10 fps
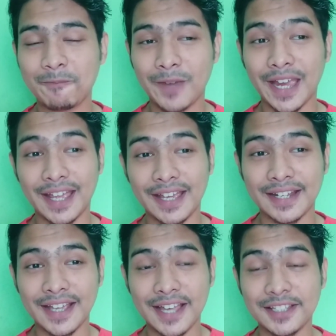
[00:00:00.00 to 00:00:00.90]

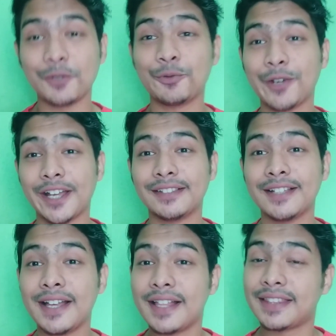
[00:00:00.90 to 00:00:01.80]
And as usual,
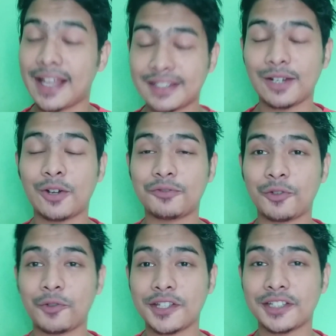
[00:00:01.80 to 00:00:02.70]
thanks a lot
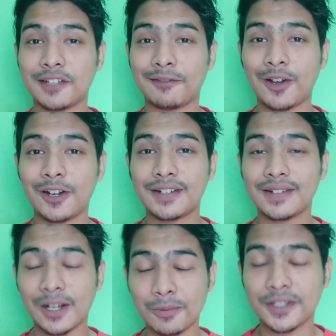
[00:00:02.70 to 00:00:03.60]
for watching the vlog.
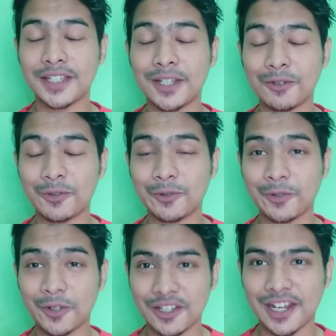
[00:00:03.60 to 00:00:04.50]
I'll be seeing you soon
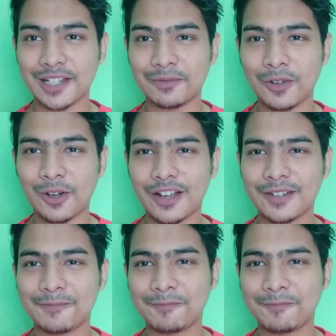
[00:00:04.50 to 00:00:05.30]
on the next vlog.